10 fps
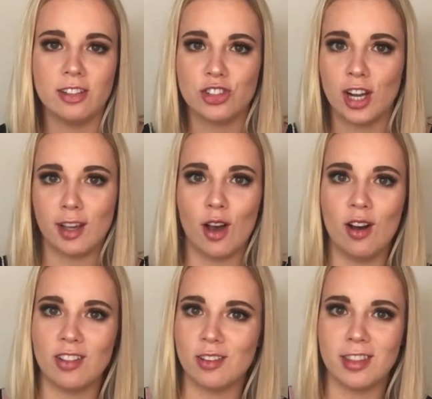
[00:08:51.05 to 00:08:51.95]
in trying
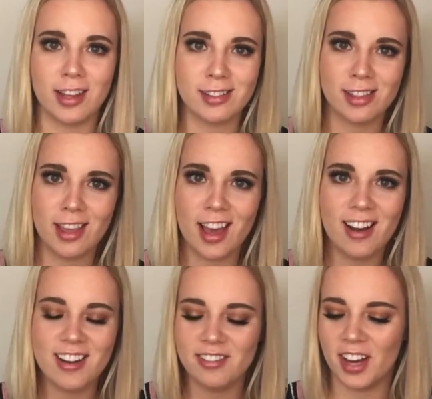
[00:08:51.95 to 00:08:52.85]
out other things that they have.